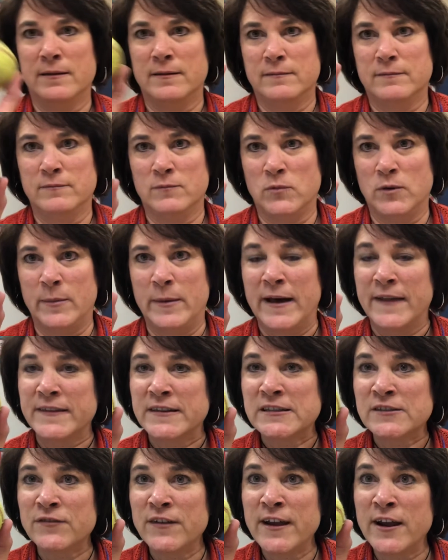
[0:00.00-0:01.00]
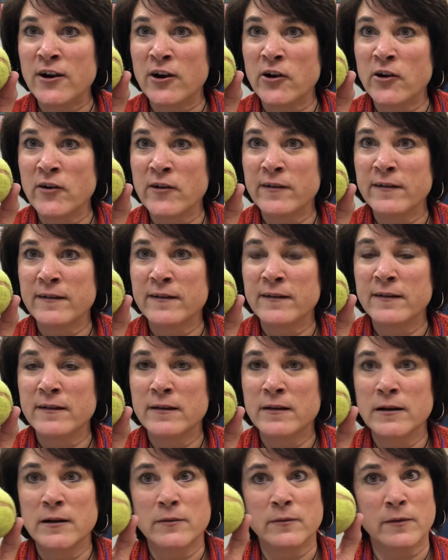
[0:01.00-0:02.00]
What about the sphere?
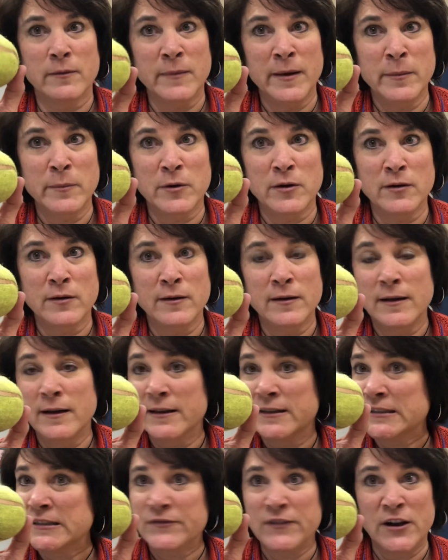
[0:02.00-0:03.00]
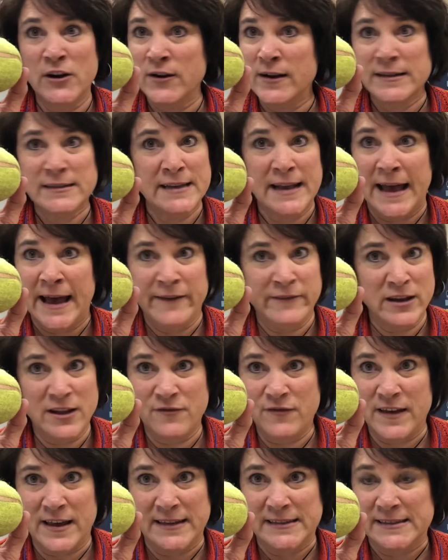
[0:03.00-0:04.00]
Remember, the sphere doesn't have any
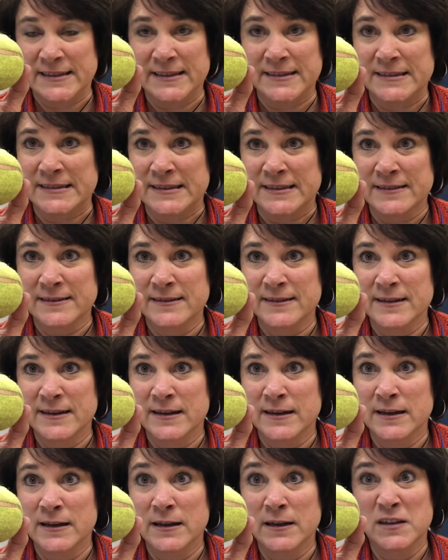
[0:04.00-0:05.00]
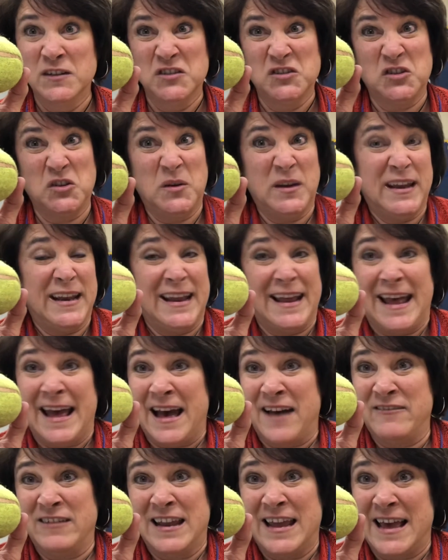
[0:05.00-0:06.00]
faces. So can it have
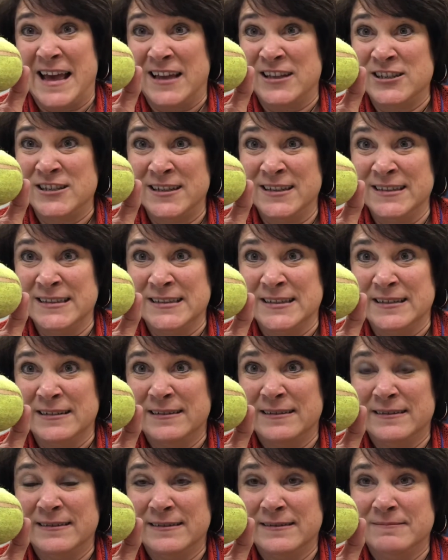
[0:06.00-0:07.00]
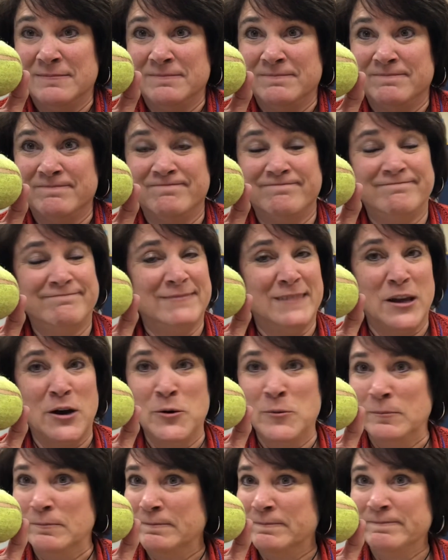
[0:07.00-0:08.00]
any edges?
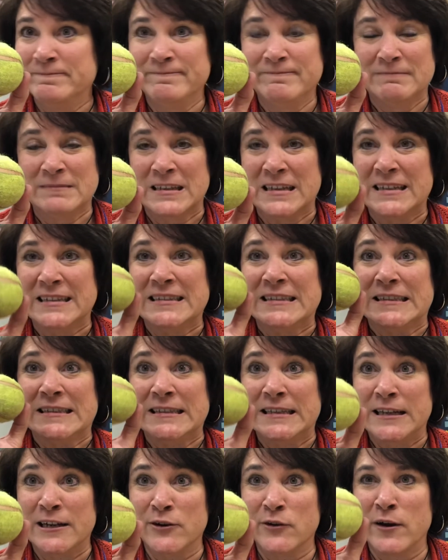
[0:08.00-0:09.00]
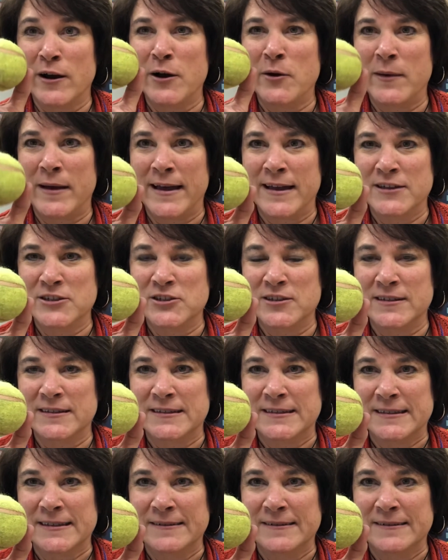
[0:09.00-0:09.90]
Nope. 0 edges.